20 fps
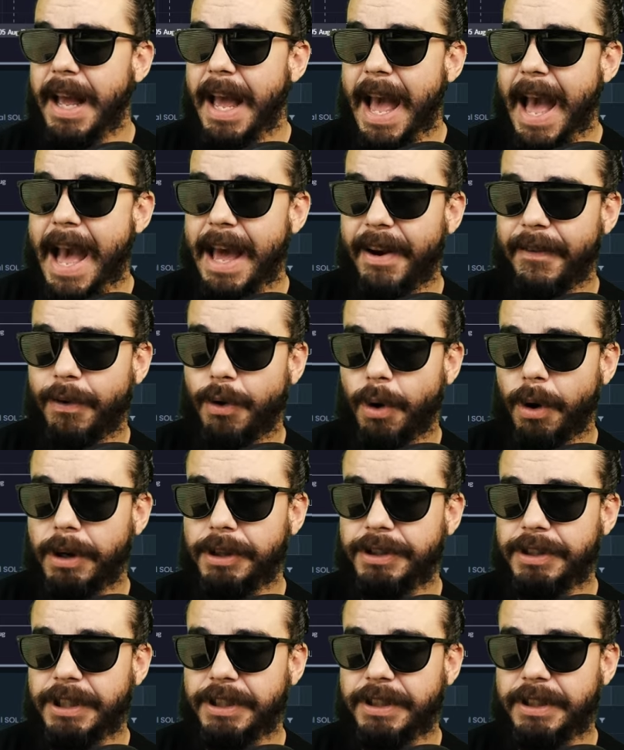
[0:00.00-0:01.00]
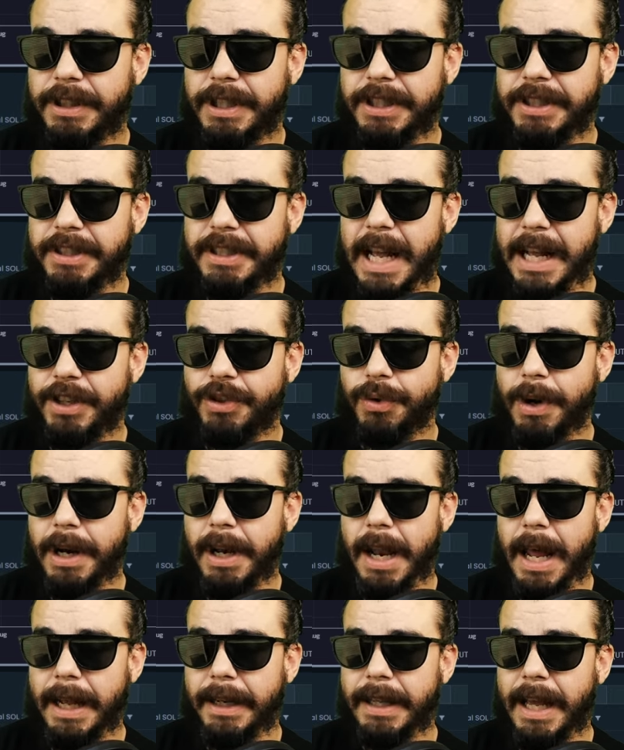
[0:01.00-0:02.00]
And of course, this is that trend
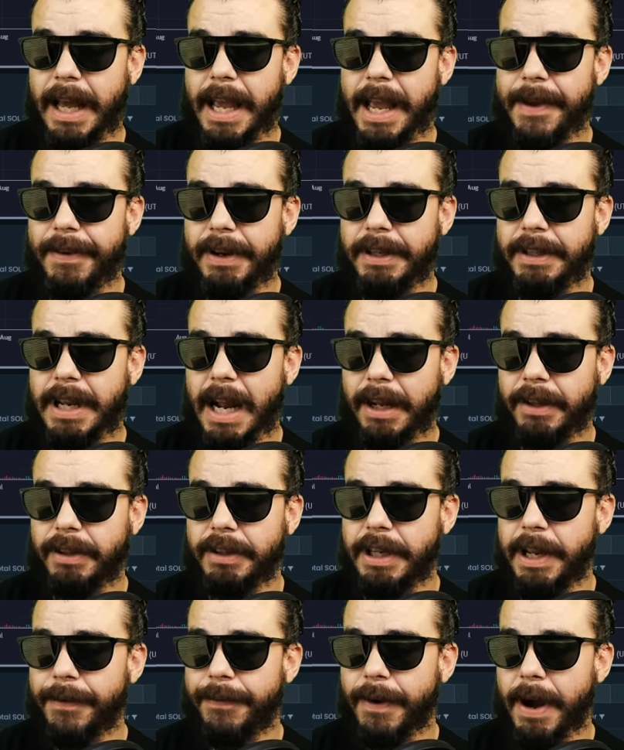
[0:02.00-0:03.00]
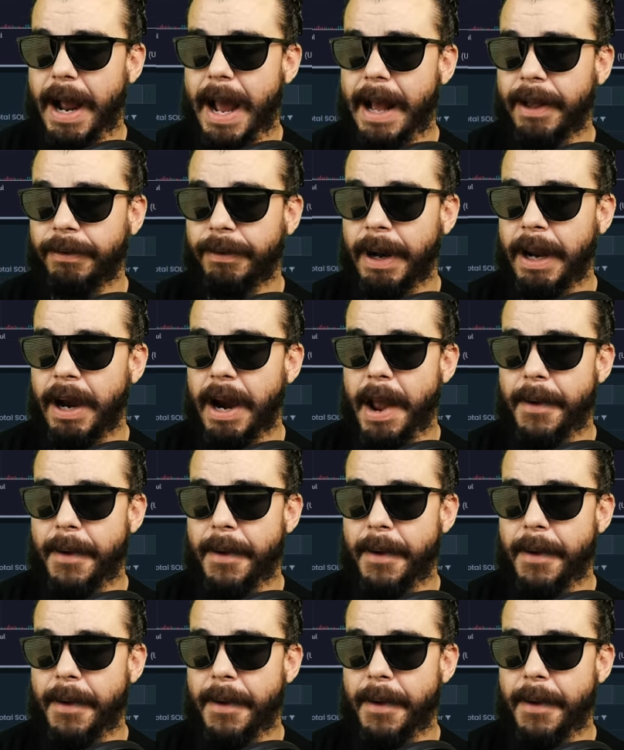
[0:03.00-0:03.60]
line that even Dr. DeFi has right here.